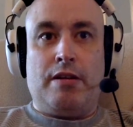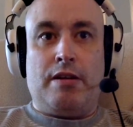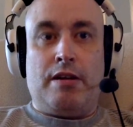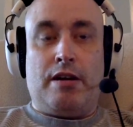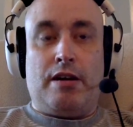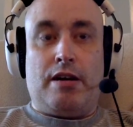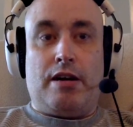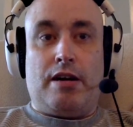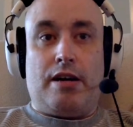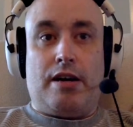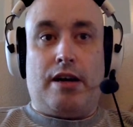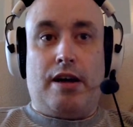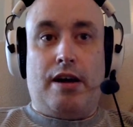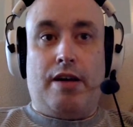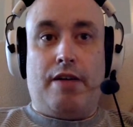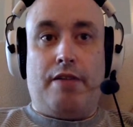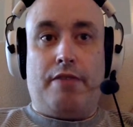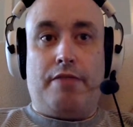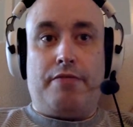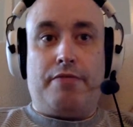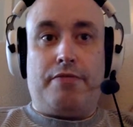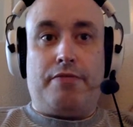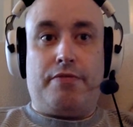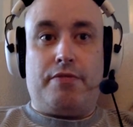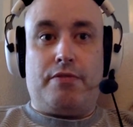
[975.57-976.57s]
I
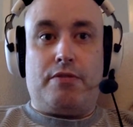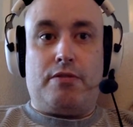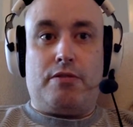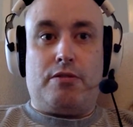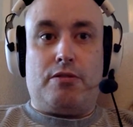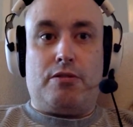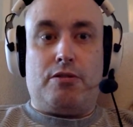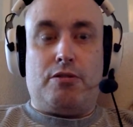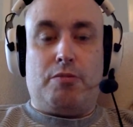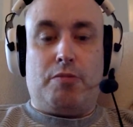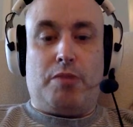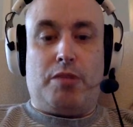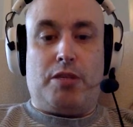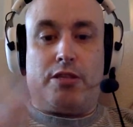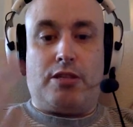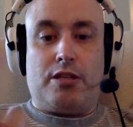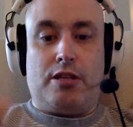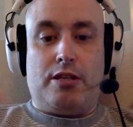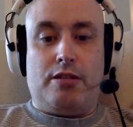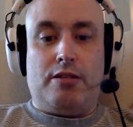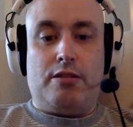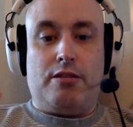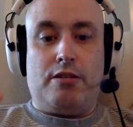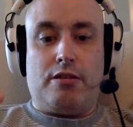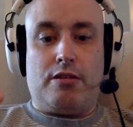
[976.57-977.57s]
have, to my
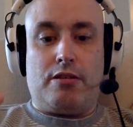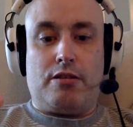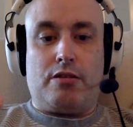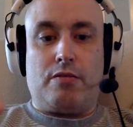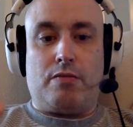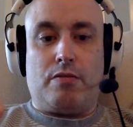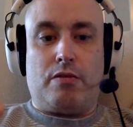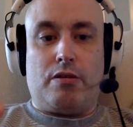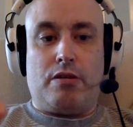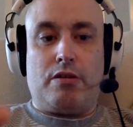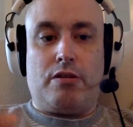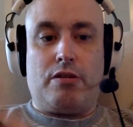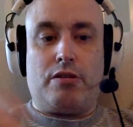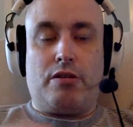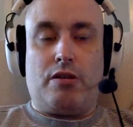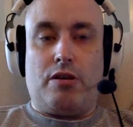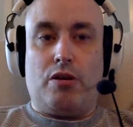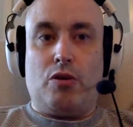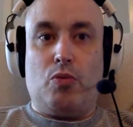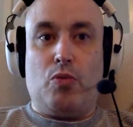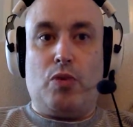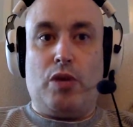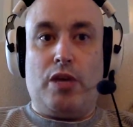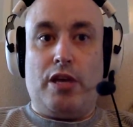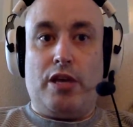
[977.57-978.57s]
sins as it were, got
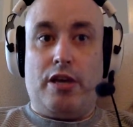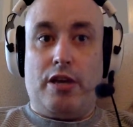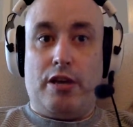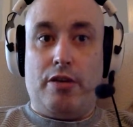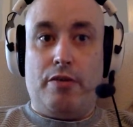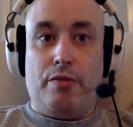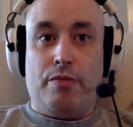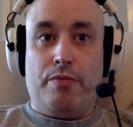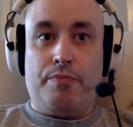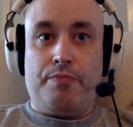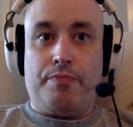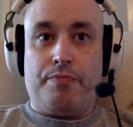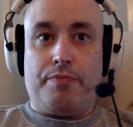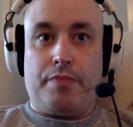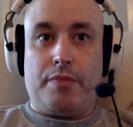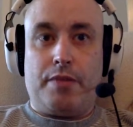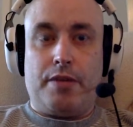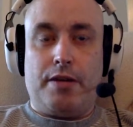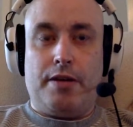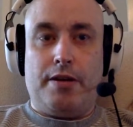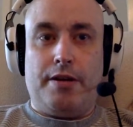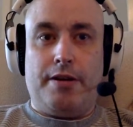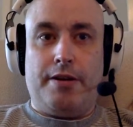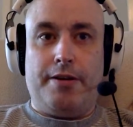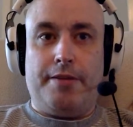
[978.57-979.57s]
a Wii U,
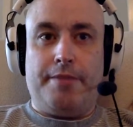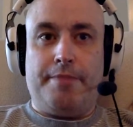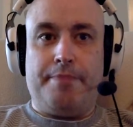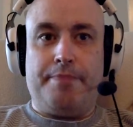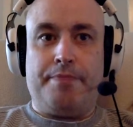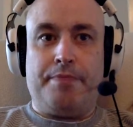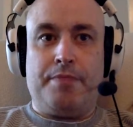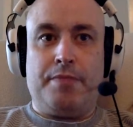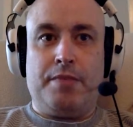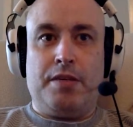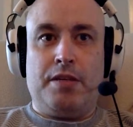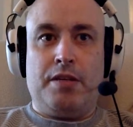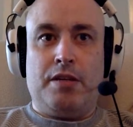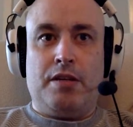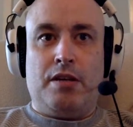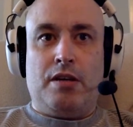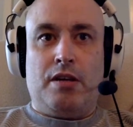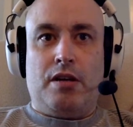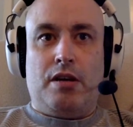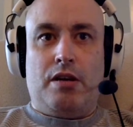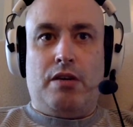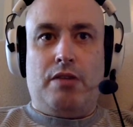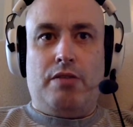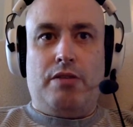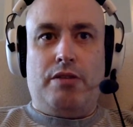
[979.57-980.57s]

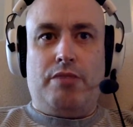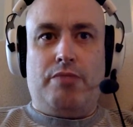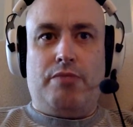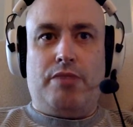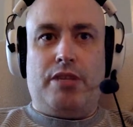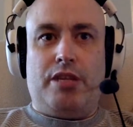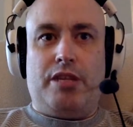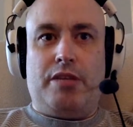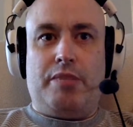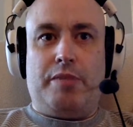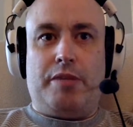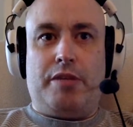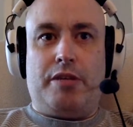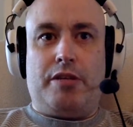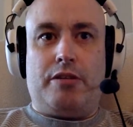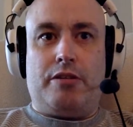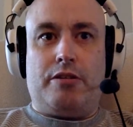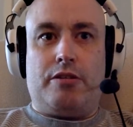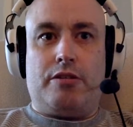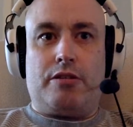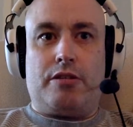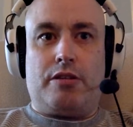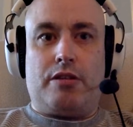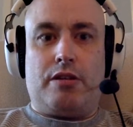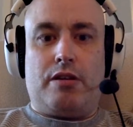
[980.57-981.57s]
only really
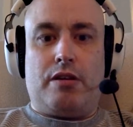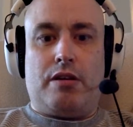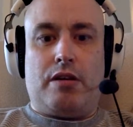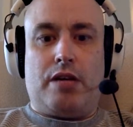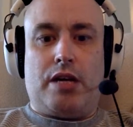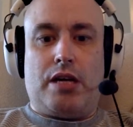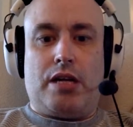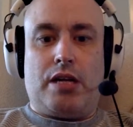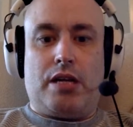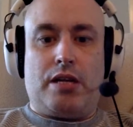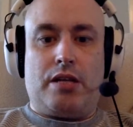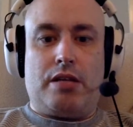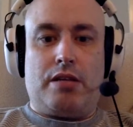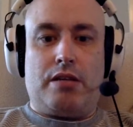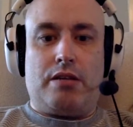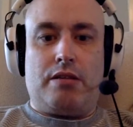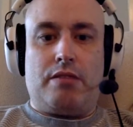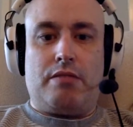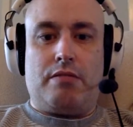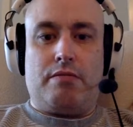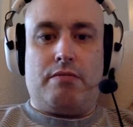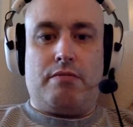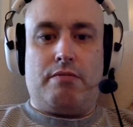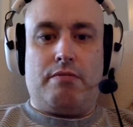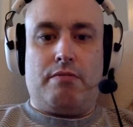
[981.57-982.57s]
because I like,
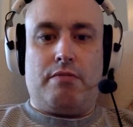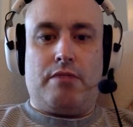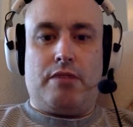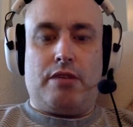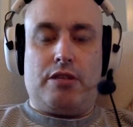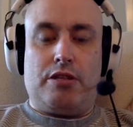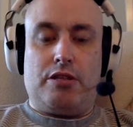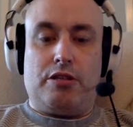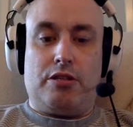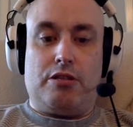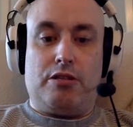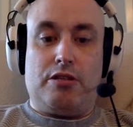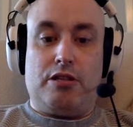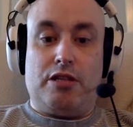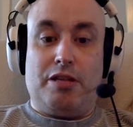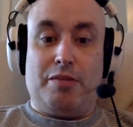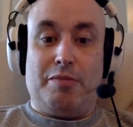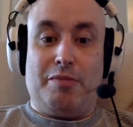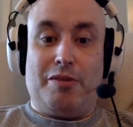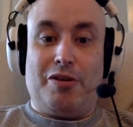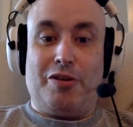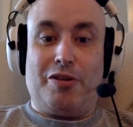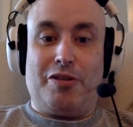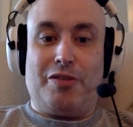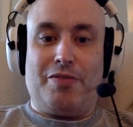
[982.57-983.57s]
as you can see in
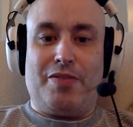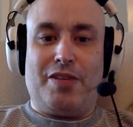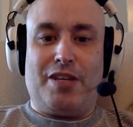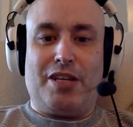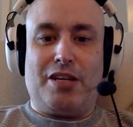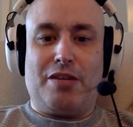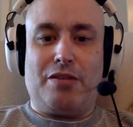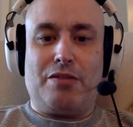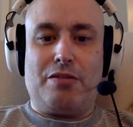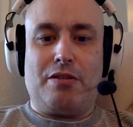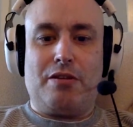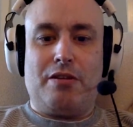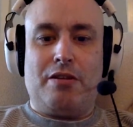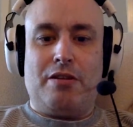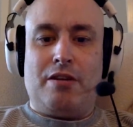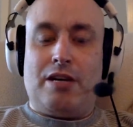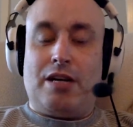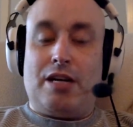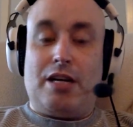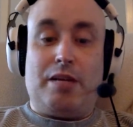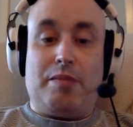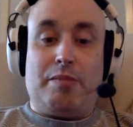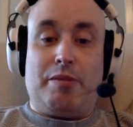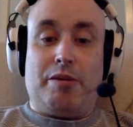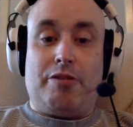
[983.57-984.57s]
my other videos,
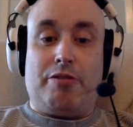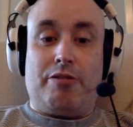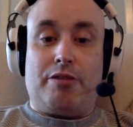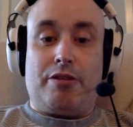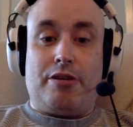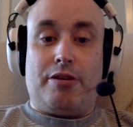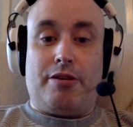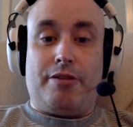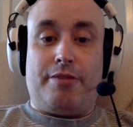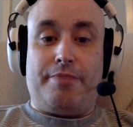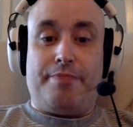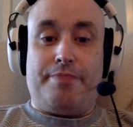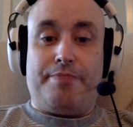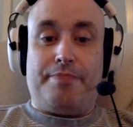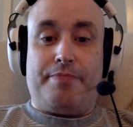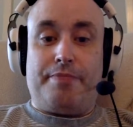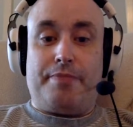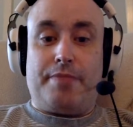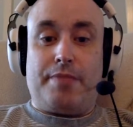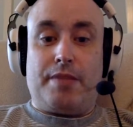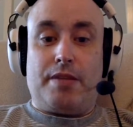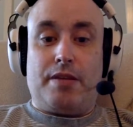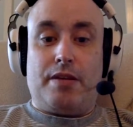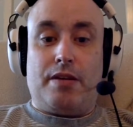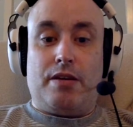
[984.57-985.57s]
I like Mario Kart.
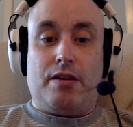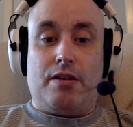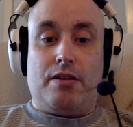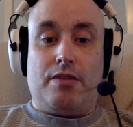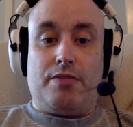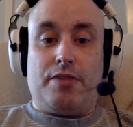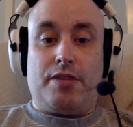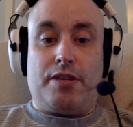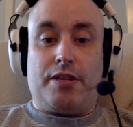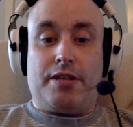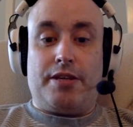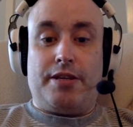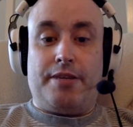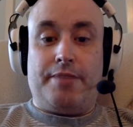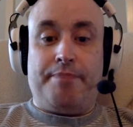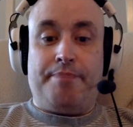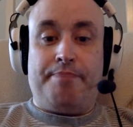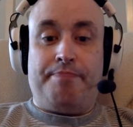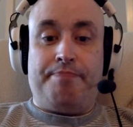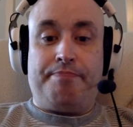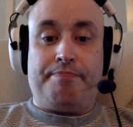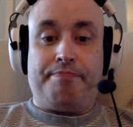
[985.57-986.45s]
Love that game.